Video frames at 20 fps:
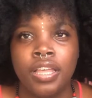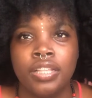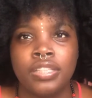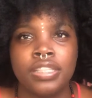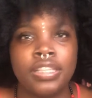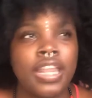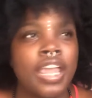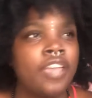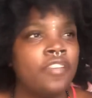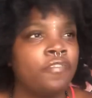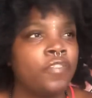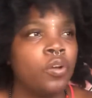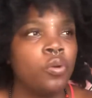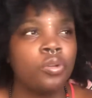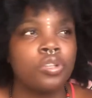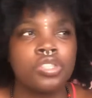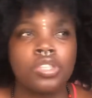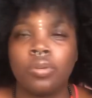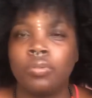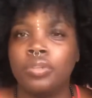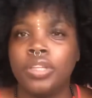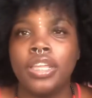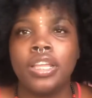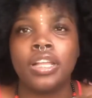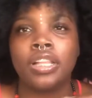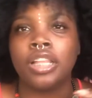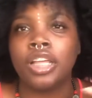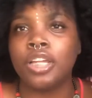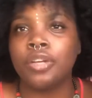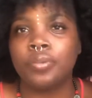Today, focus on
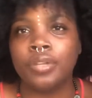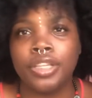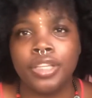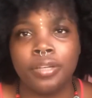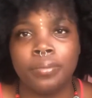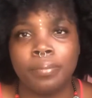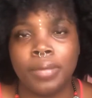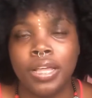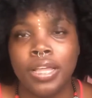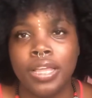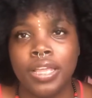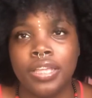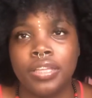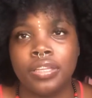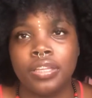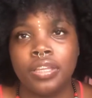decluttering your mind.